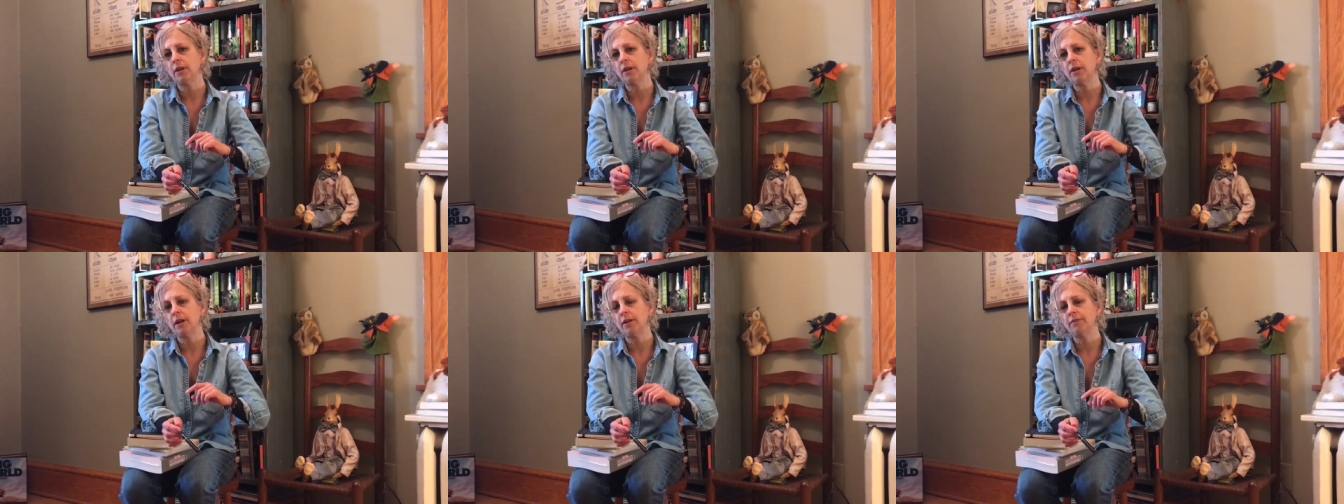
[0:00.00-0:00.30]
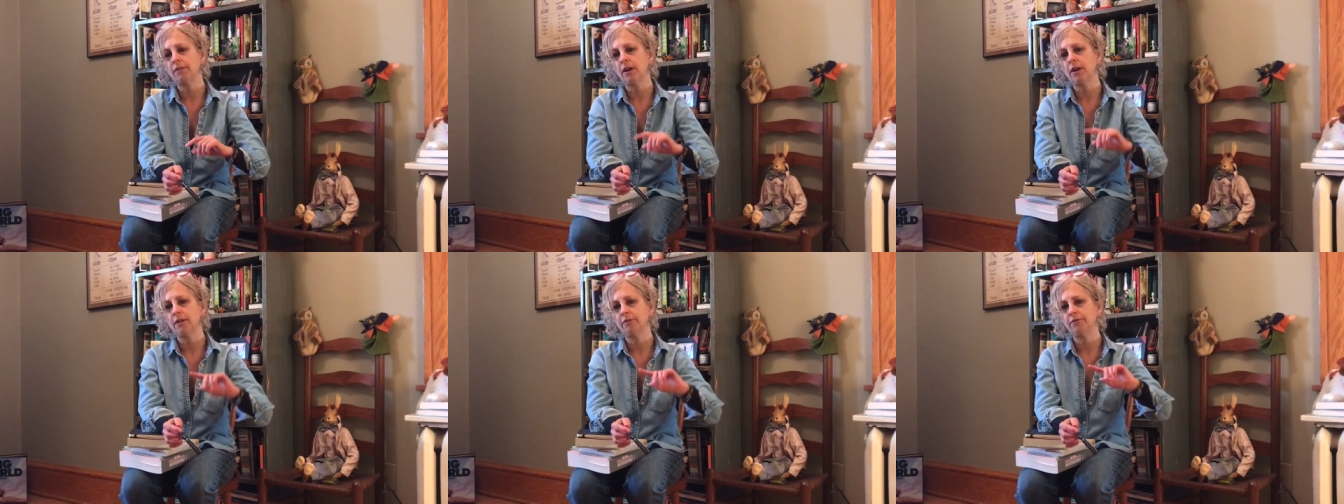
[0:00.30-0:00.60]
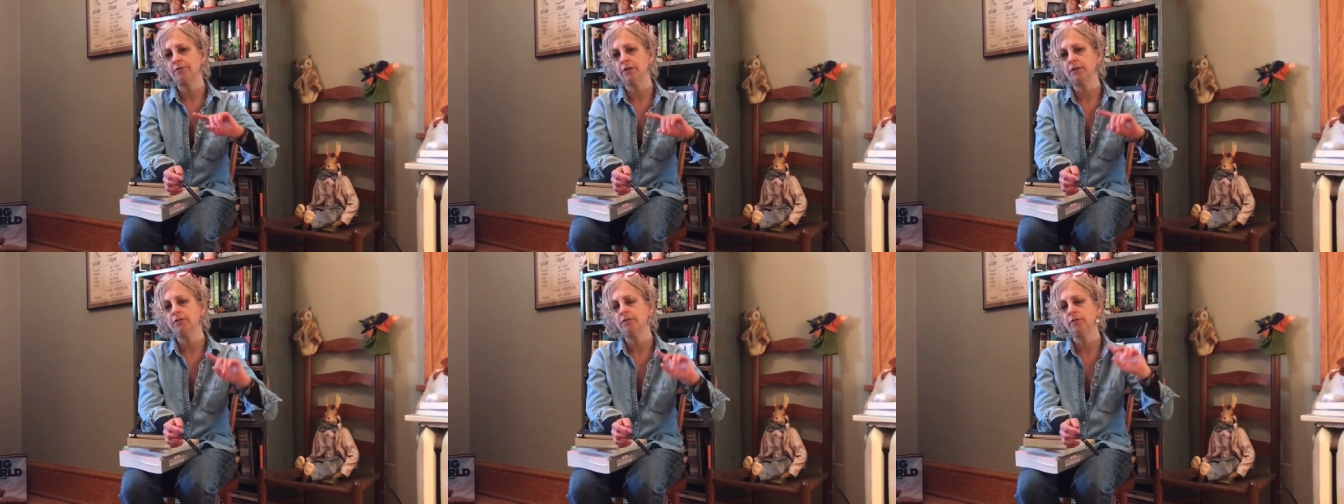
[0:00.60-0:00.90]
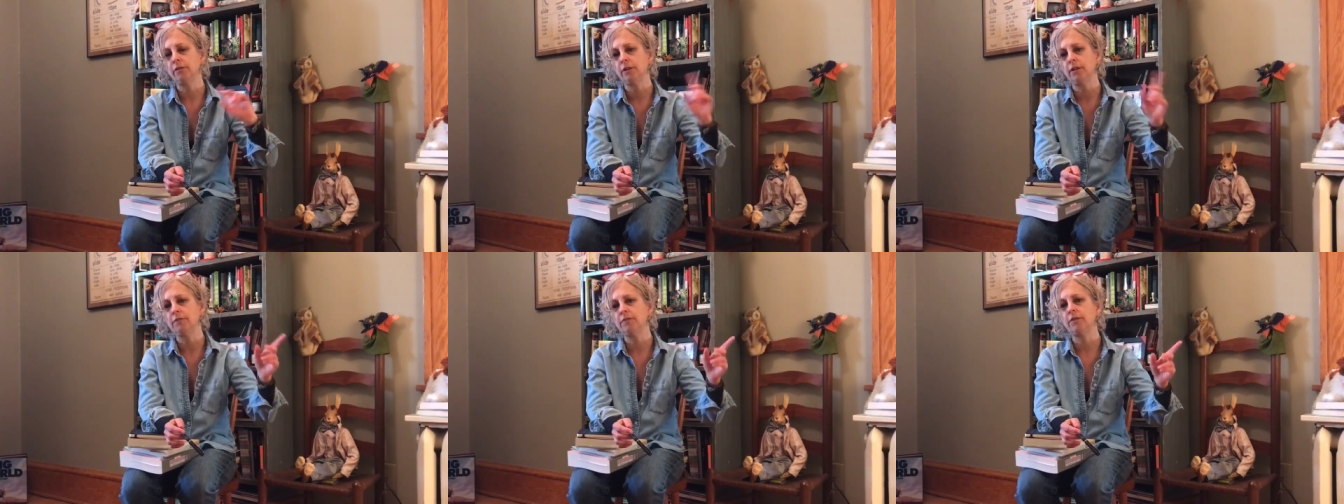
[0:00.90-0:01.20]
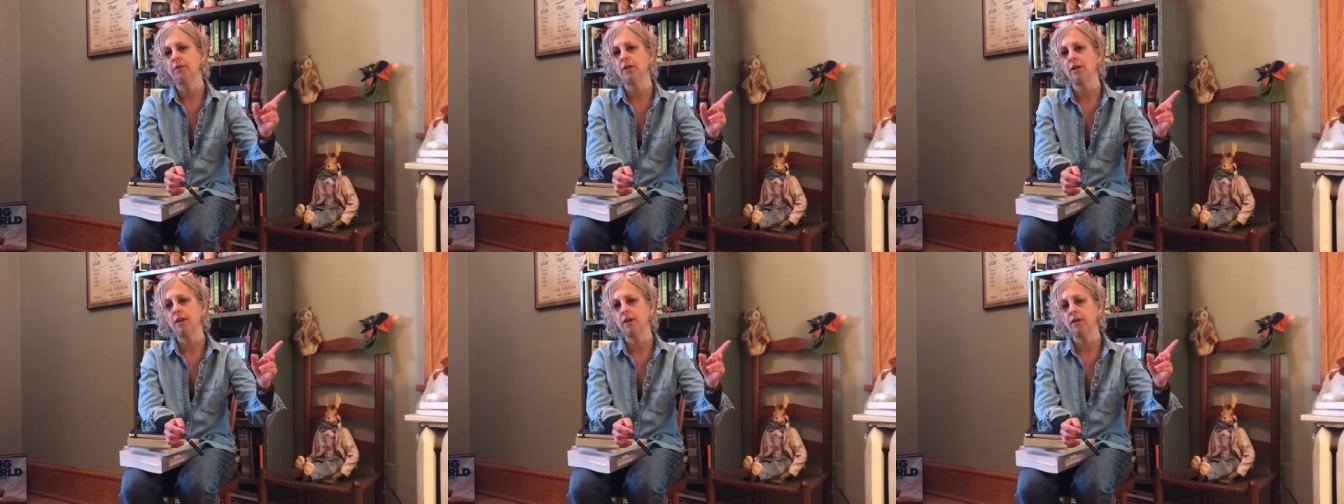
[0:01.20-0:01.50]
and I've got a friend who
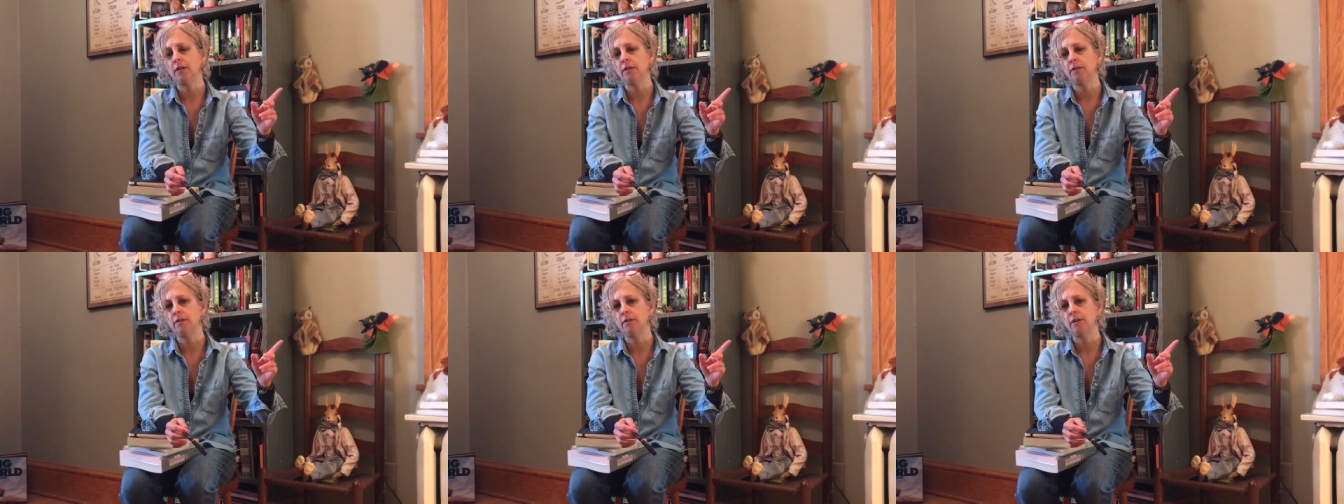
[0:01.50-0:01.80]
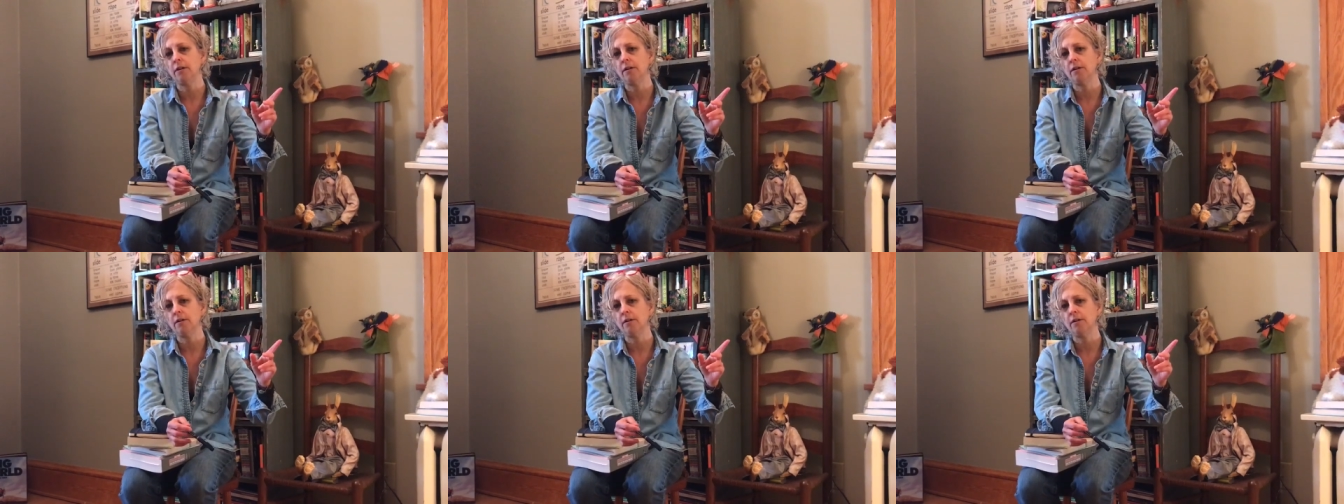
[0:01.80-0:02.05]
lives in